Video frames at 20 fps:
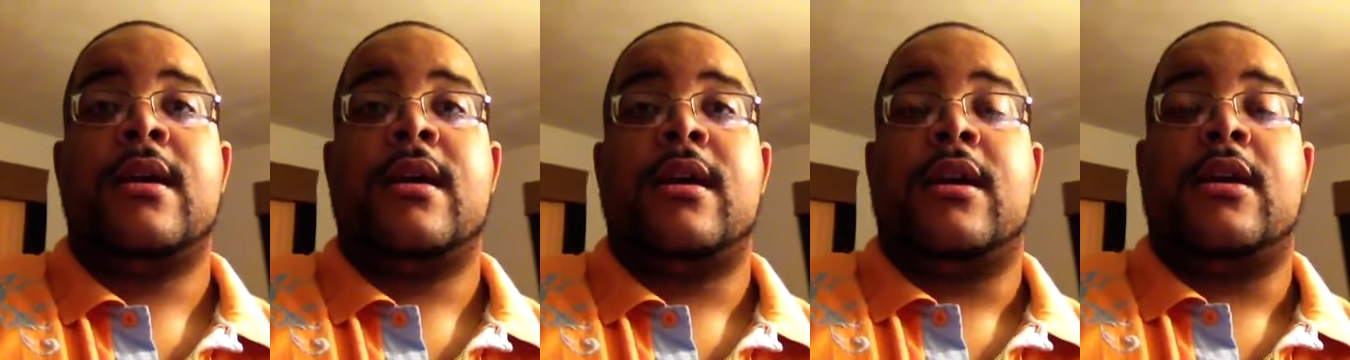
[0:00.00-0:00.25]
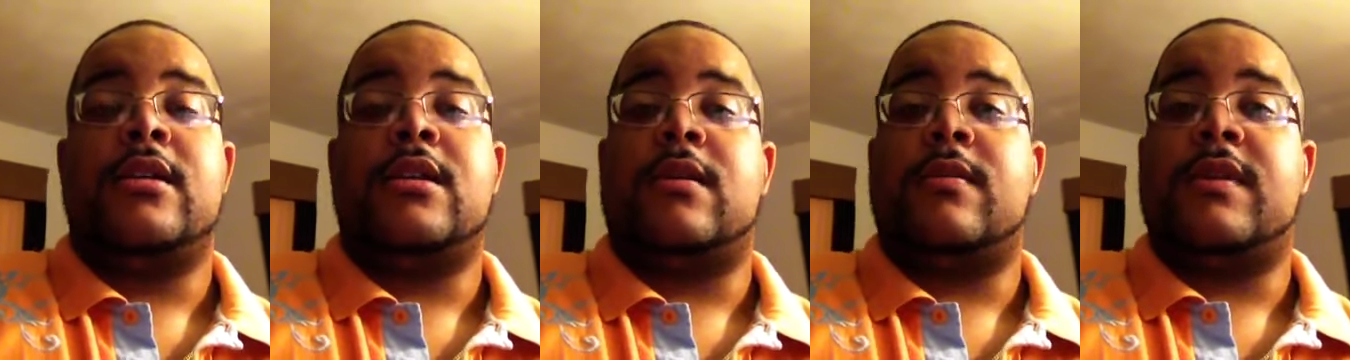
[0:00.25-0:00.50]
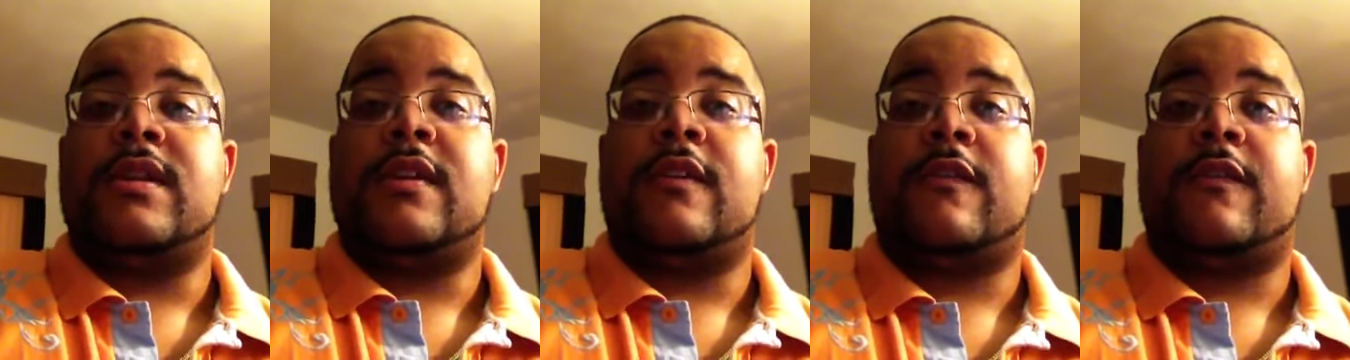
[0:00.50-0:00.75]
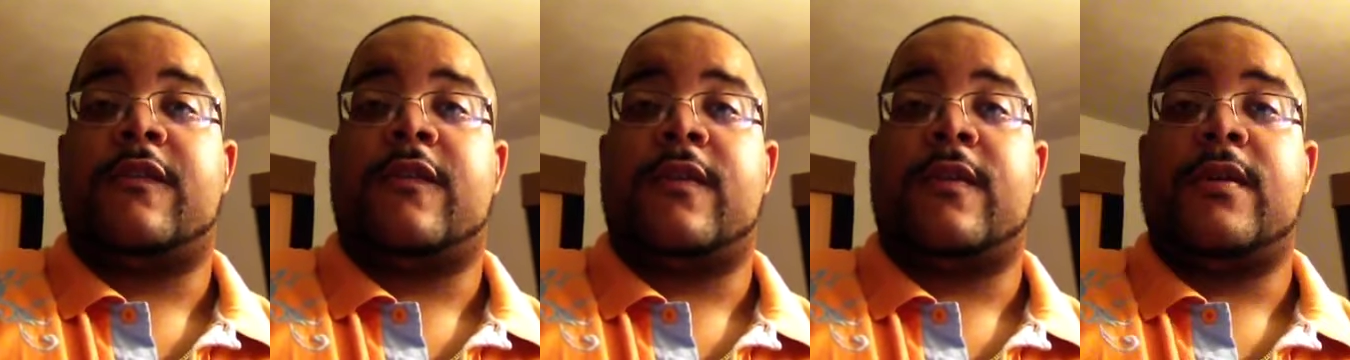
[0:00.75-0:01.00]
you know, with
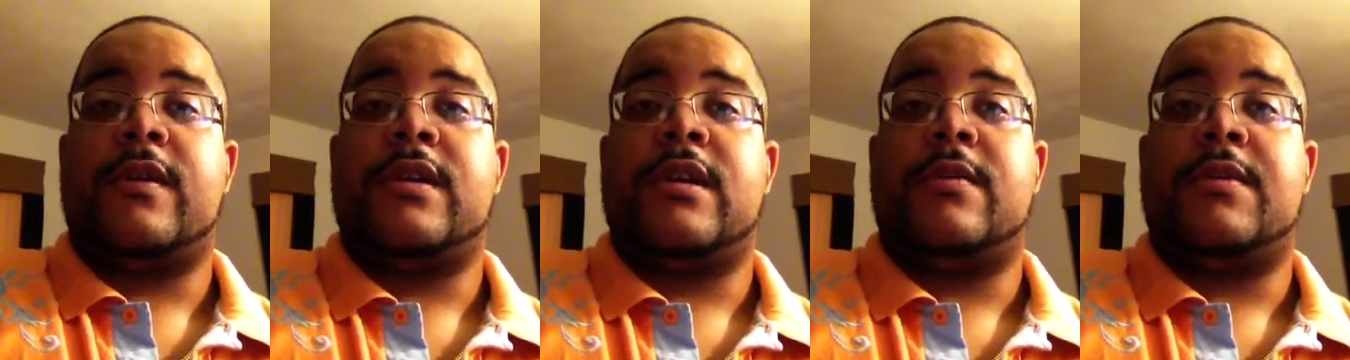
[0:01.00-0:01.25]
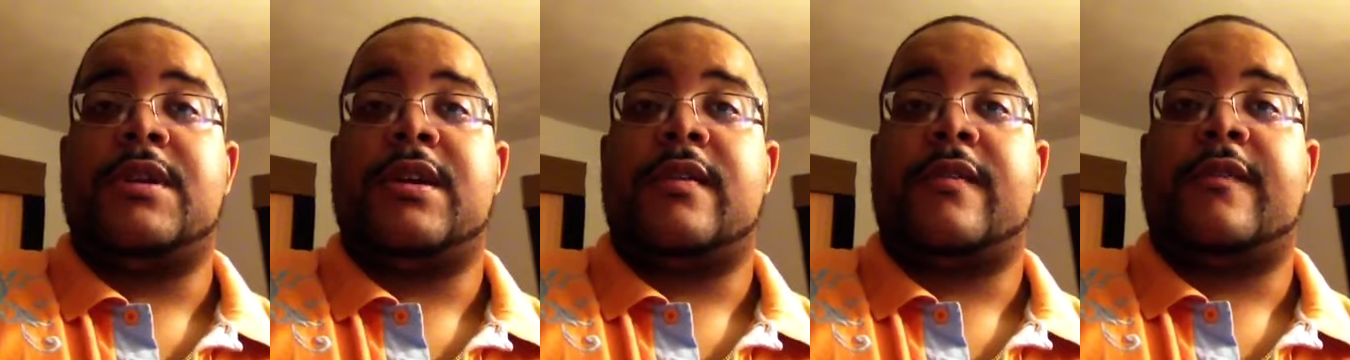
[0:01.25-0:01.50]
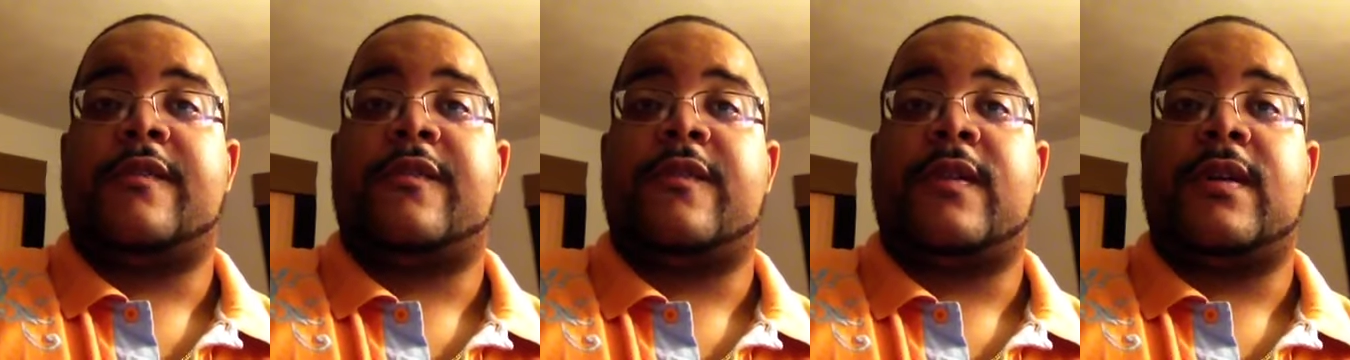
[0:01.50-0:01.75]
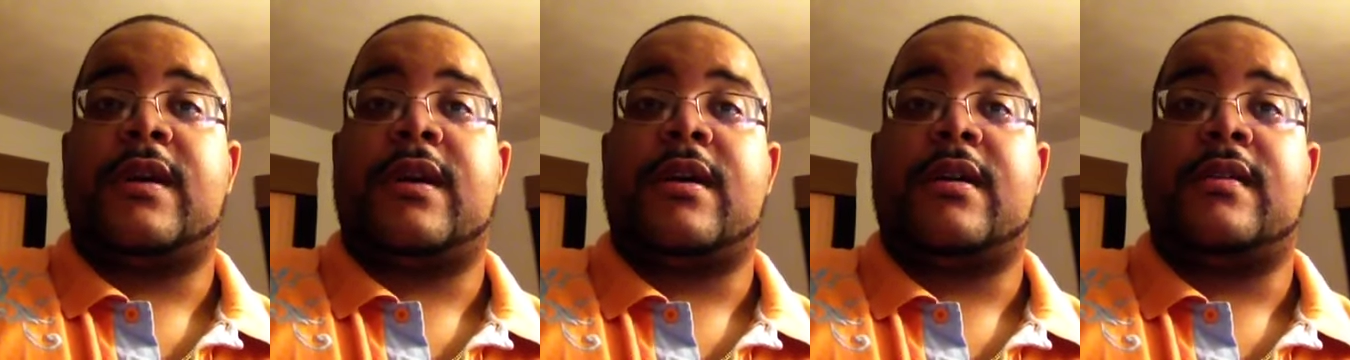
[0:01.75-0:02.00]
your
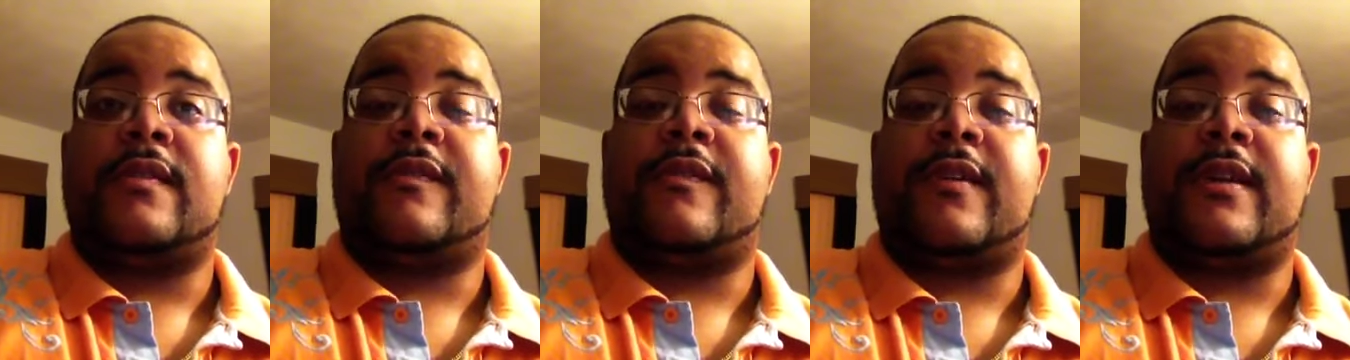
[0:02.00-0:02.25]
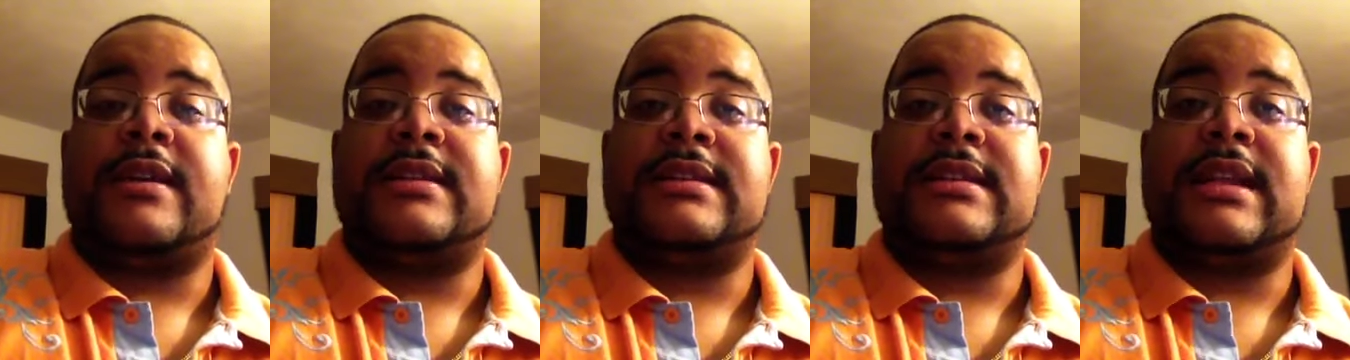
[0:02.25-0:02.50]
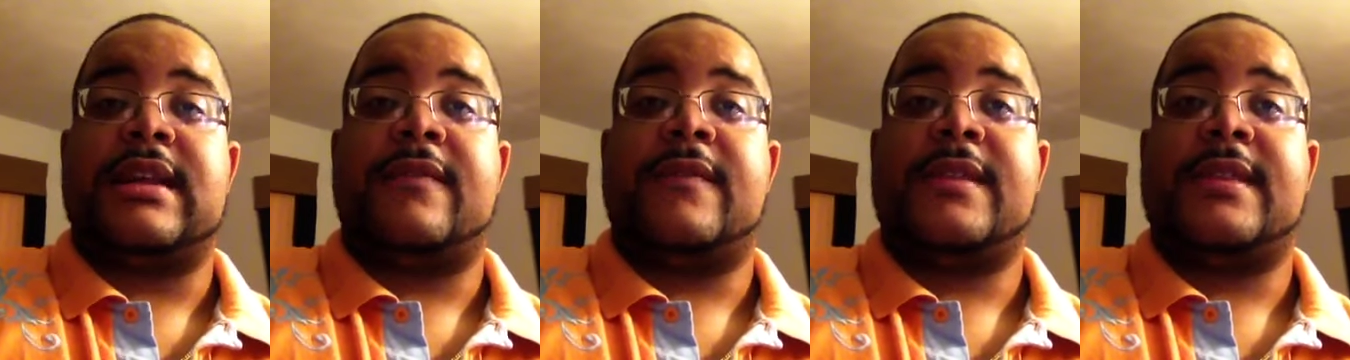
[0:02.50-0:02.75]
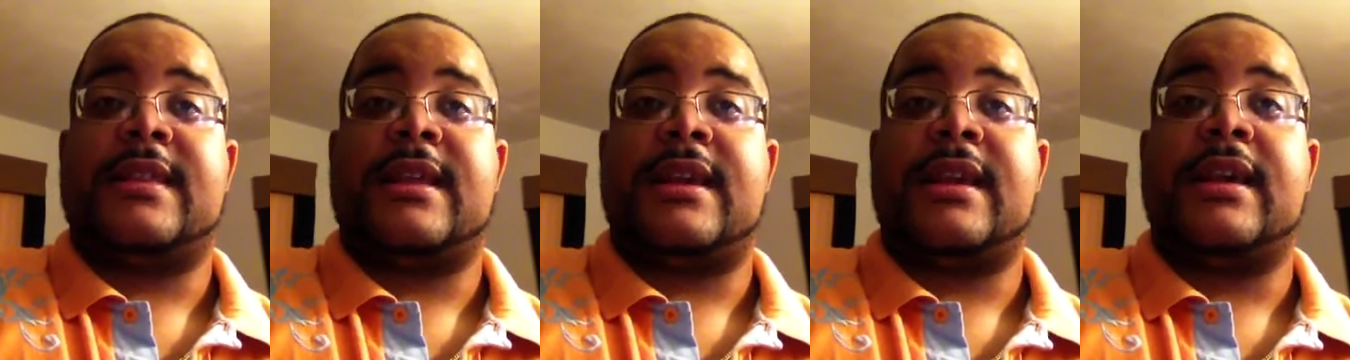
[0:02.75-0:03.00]
other friends and
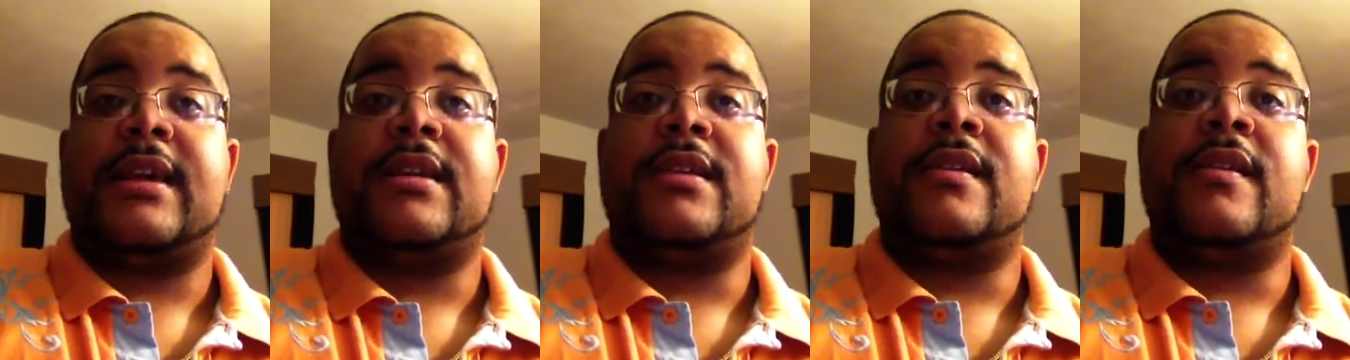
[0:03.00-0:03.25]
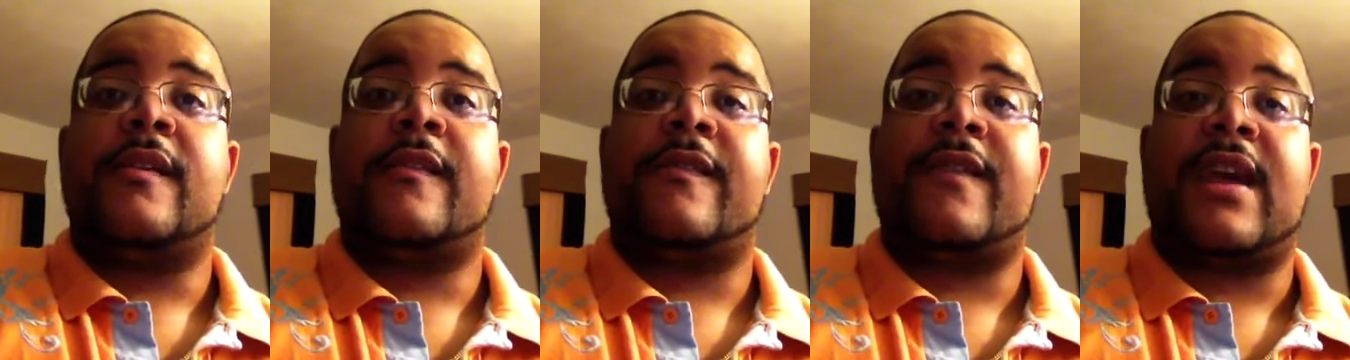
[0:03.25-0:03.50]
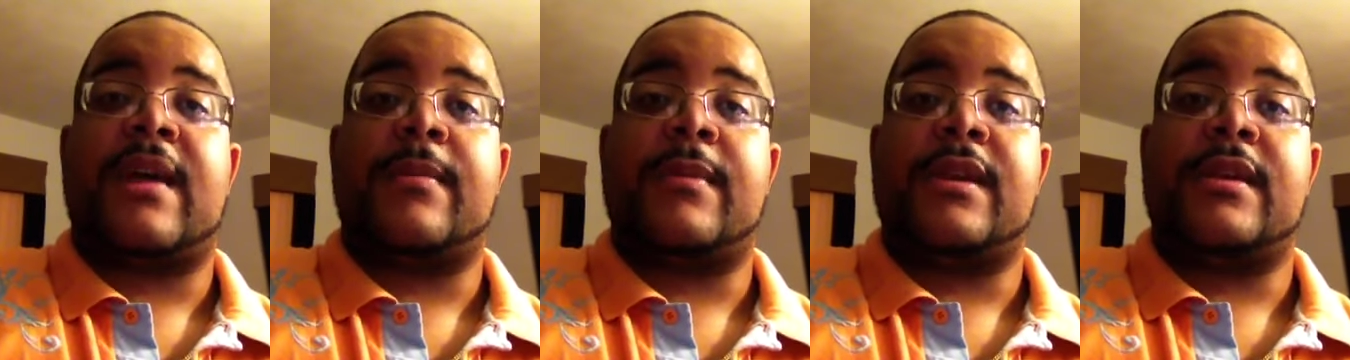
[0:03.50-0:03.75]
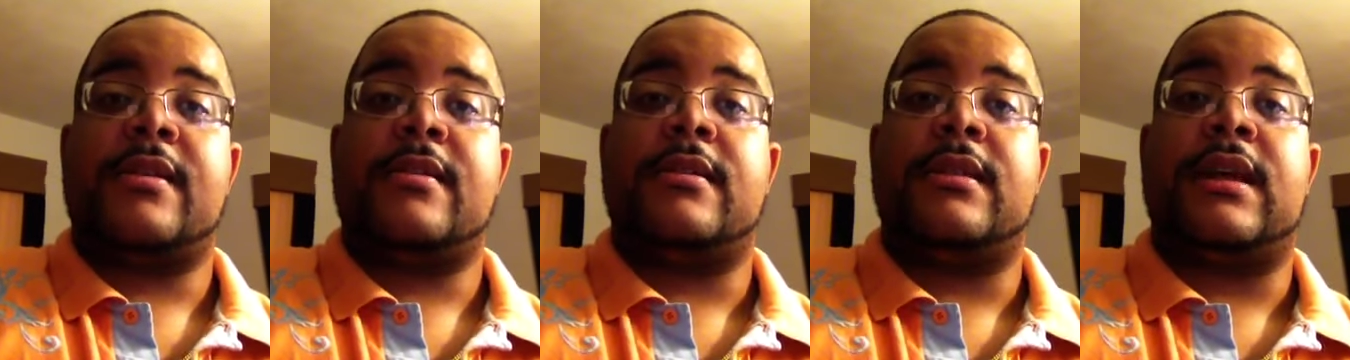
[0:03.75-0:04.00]
everything, and your family
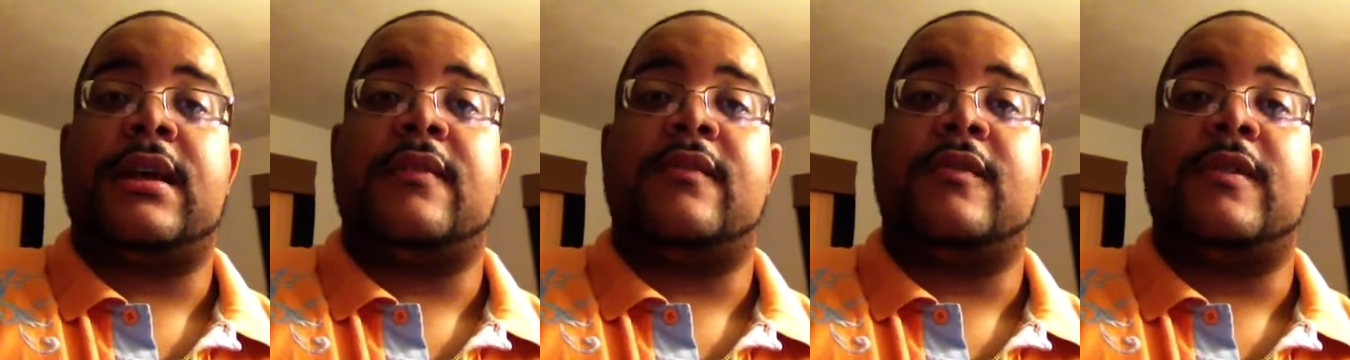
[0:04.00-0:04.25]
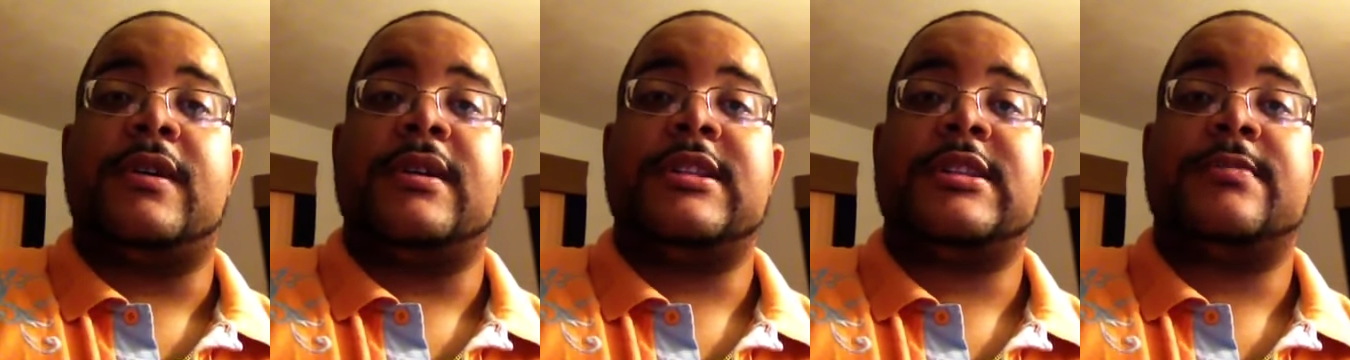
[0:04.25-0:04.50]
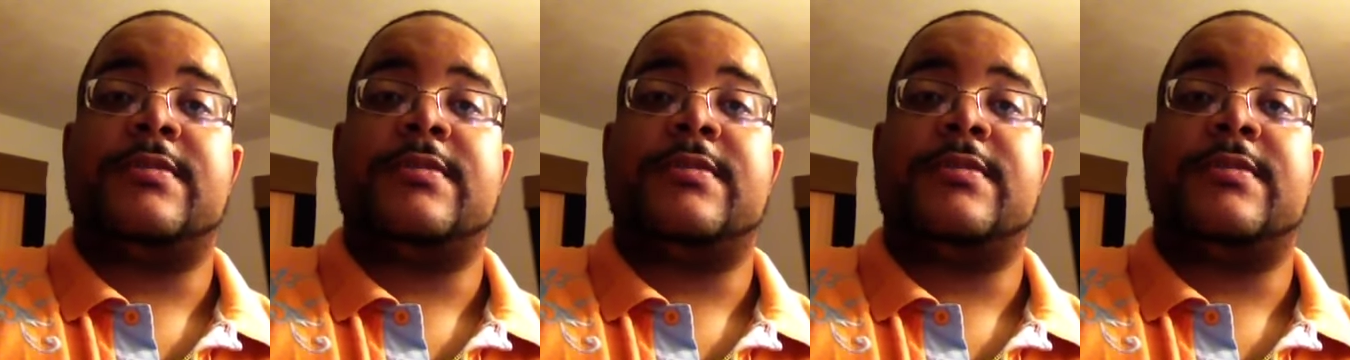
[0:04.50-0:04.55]
and your loved ones.